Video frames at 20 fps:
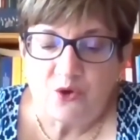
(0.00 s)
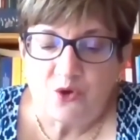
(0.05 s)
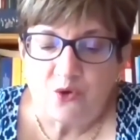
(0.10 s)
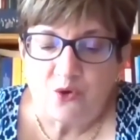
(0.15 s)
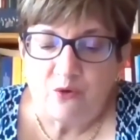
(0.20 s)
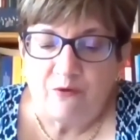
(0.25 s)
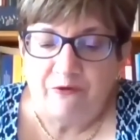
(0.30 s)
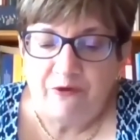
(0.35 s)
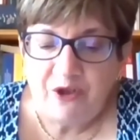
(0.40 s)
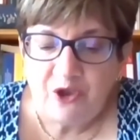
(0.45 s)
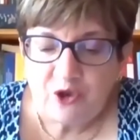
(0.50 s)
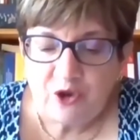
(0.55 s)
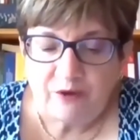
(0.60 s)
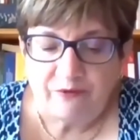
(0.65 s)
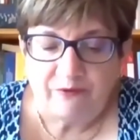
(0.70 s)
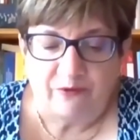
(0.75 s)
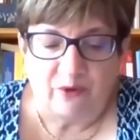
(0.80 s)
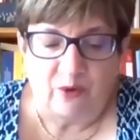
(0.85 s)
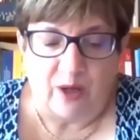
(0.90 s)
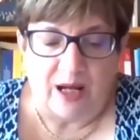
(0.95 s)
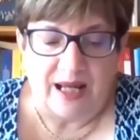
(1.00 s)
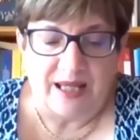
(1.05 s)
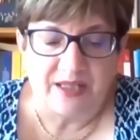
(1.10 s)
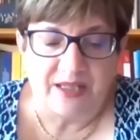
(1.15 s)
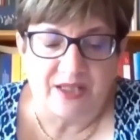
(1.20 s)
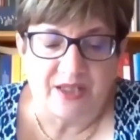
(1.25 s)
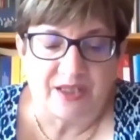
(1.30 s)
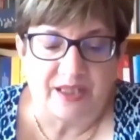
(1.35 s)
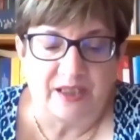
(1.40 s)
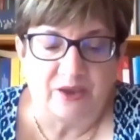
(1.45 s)
not sufficient for
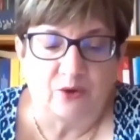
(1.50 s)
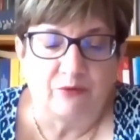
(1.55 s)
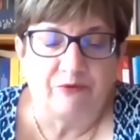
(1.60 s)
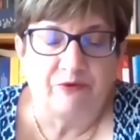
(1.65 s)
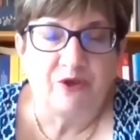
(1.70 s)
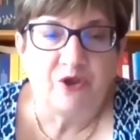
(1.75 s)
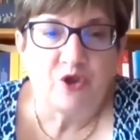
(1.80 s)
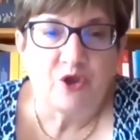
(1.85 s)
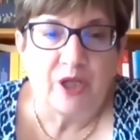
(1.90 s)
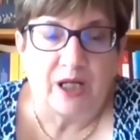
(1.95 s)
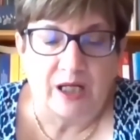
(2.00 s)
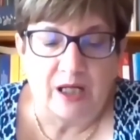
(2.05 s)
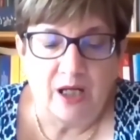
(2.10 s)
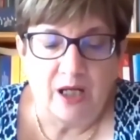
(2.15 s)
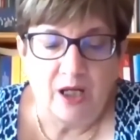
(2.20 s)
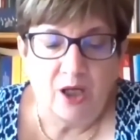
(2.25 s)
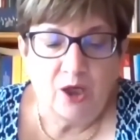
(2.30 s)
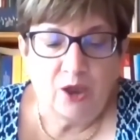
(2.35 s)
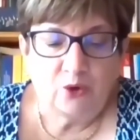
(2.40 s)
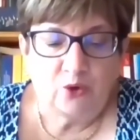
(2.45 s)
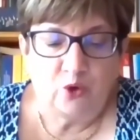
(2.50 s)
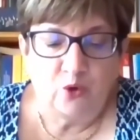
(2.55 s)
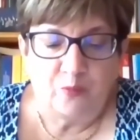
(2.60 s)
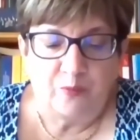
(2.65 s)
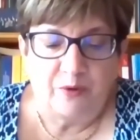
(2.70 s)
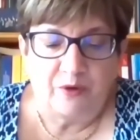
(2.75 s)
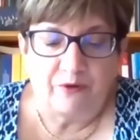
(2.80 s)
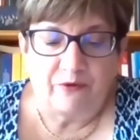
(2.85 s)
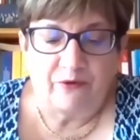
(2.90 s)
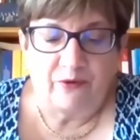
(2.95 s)
a state official
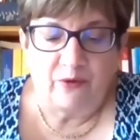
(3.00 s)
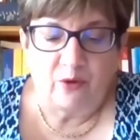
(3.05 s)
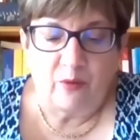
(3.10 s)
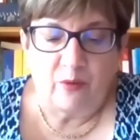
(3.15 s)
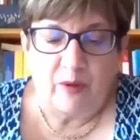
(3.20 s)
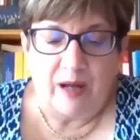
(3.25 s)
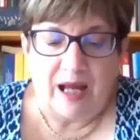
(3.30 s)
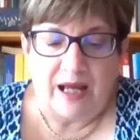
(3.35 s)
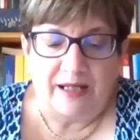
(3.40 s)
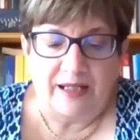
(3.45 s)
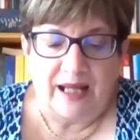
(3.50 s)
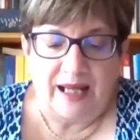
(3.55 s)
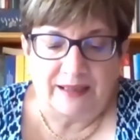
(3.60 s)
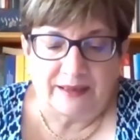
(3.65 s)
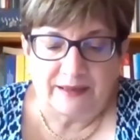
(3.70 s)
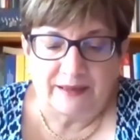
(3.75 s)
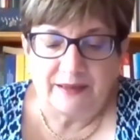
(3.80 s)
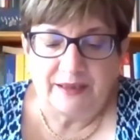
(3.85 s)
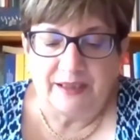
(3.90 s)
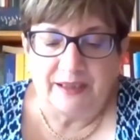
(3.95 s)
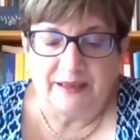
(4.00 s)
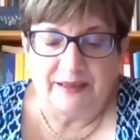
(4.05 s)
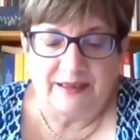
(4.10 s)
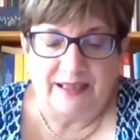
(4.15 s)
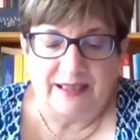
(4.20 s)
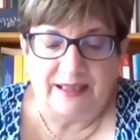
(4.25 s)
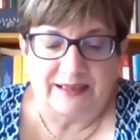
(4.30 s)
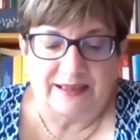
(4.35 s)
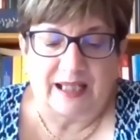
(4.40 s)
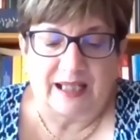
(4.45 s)
to perform an act in
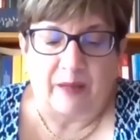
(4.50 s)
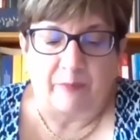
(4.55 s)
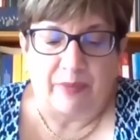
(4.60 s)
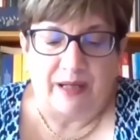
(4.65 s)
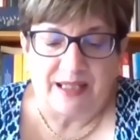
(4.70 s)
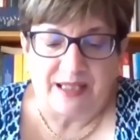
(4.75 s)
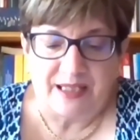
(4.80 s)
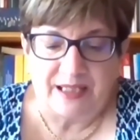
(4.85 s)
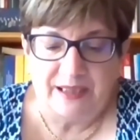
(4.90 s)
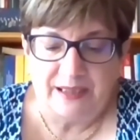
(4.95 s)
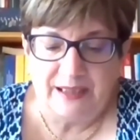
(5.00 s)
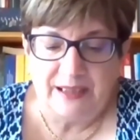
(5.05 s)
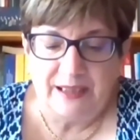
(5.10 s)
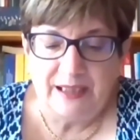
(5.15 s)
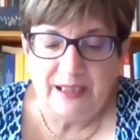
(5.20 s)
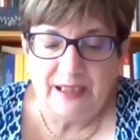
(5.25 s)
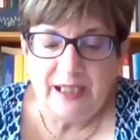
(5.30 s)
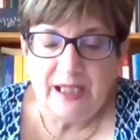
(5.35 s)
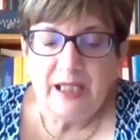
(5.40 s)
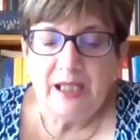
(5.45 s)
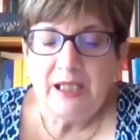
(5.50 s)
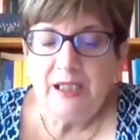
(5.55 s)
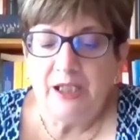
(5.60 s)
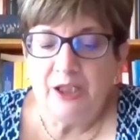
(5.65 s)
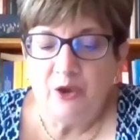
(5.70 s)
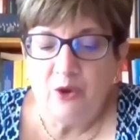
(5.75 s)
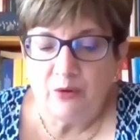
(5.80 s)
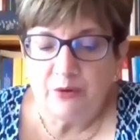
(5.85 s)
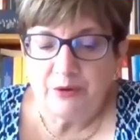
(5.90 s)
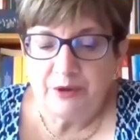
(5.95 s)
that capacity
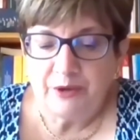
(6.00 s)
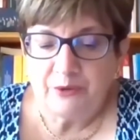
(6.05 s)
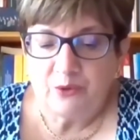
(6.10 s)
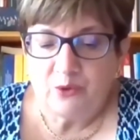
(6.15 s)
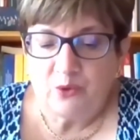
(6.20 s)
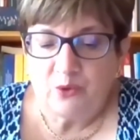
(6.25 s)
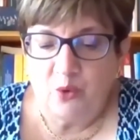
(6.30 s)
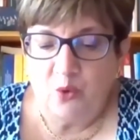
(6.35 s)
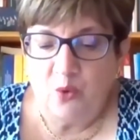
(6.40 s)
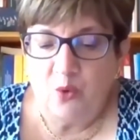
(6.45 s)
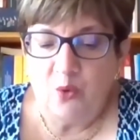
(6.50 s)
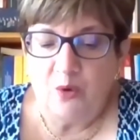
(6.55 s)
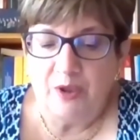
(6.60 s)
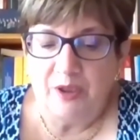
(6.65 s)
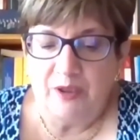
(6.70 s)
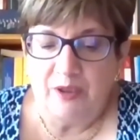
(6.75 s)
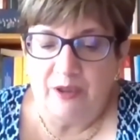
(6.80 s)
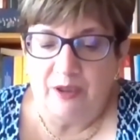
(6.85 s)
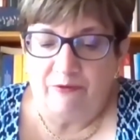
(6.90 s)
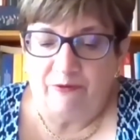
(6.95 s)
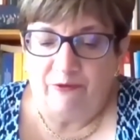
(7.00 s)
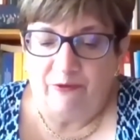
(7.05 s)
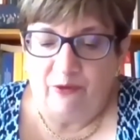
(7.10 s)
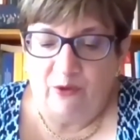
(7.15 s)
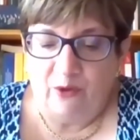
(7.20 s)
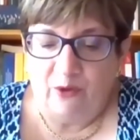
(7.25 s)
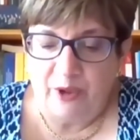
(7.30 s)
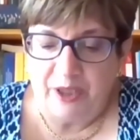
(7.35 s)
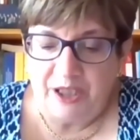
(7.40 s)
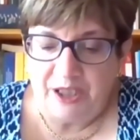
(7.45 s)
in order to
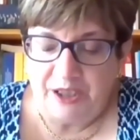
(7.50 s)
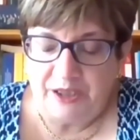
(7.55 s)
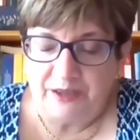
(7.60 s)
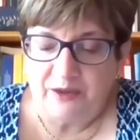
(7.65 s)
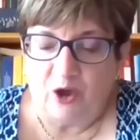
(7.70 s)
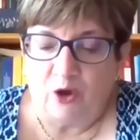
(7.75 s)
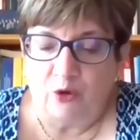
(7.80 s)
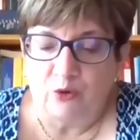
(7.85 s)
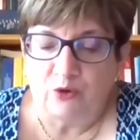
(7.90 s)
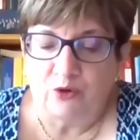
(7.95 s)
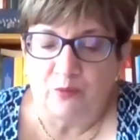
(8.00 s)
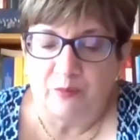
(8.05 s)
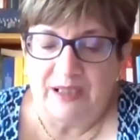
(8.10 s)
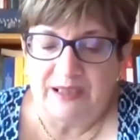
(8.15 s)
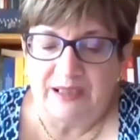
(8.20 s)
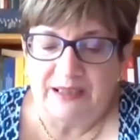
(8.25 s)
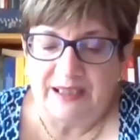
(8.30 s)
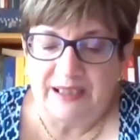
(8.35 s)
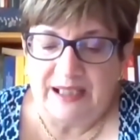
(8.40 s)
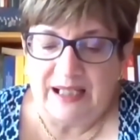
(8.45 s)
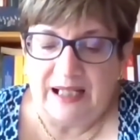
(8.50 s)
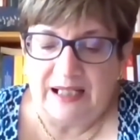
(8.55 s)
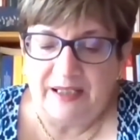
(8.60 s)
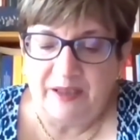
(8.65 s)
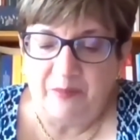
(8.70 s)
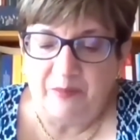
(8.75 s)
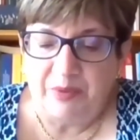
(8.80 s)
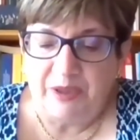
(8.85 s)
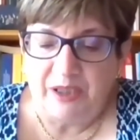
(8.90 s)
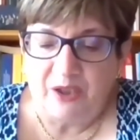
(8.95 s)
for it
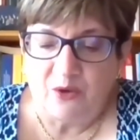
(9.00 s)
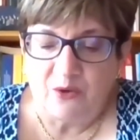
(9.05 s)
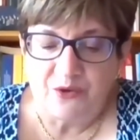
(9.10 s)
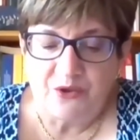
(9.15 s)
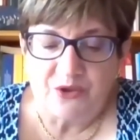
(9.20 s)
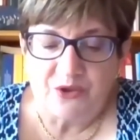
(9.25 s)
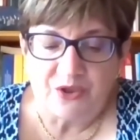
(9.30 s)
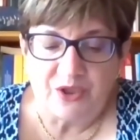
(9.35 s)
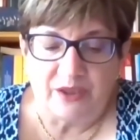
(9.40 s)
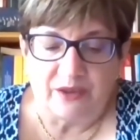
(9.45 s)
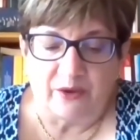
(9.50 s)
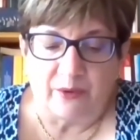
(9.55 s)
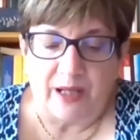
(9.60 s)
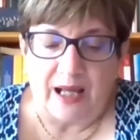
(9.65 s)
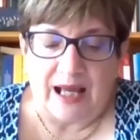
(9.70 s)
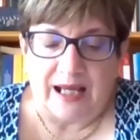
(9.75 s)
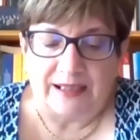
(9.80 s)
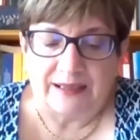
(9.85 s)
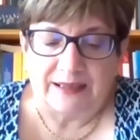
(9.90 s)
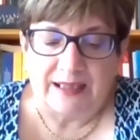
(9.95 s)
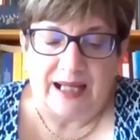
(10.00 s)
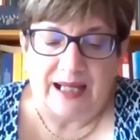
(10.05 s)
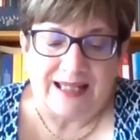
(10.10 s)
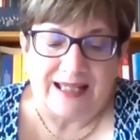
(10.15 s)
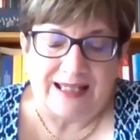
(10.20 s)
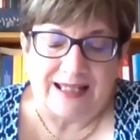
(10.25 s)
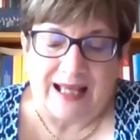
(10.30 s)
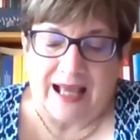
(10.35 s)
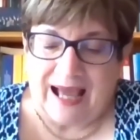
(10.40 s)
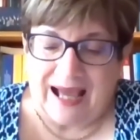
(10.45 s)
automatically be considered
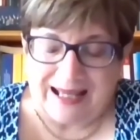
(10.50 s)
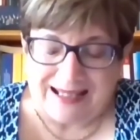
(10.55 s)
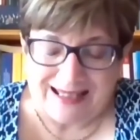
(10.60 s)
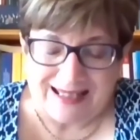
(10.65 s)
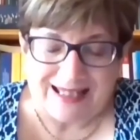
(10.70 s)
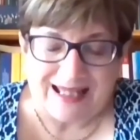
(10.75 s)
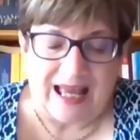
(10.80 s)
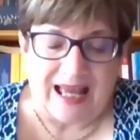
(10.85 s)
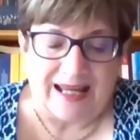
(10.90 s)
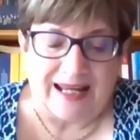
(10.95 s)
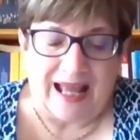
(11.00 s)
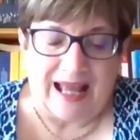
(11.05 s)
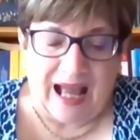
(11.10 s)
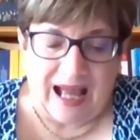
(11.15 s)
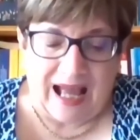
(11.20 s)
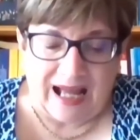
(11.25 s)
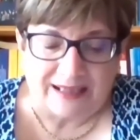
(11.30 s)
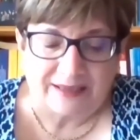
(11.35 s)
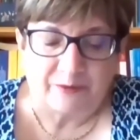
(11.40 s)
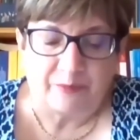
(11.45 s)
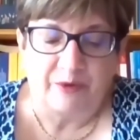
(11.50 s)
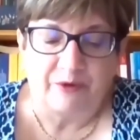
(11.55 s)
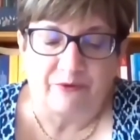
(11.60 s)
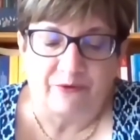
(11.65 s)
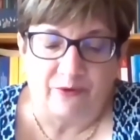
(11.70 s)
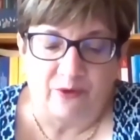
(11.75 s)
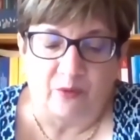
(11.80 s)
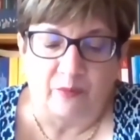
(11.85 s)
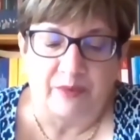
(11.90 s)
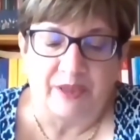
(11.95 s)
as an act
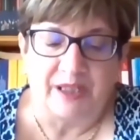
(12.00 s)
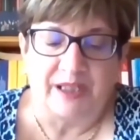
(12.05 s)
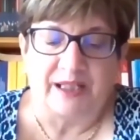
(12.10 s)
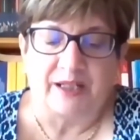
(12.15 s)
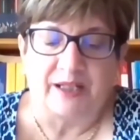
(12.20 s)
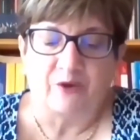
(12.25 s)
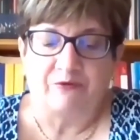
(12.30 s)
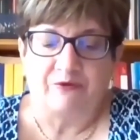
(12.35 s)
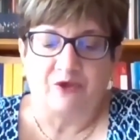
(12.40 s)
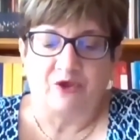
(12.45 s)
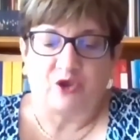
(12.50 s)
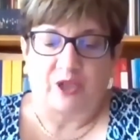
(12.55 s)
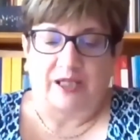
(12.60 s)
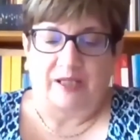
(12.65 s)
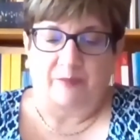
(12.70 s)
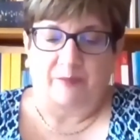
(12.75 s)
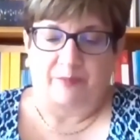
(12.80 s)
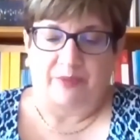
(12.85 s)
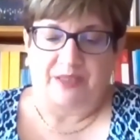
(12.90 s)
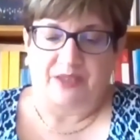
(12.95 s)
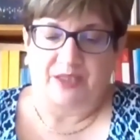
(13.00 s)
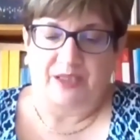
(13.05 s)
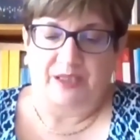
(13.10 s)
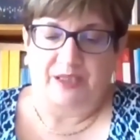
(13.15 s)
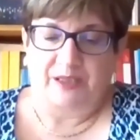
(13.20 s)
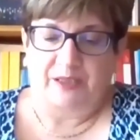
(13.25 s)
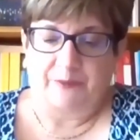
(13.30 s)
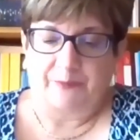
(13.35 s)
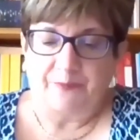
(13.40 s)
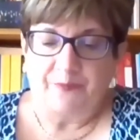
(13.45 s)
performed in an official
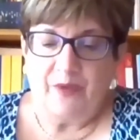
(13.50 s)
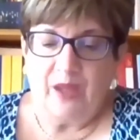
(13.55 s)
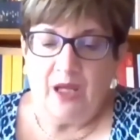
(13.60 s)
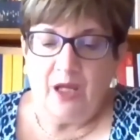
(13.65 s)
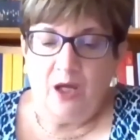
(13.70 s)
capacity.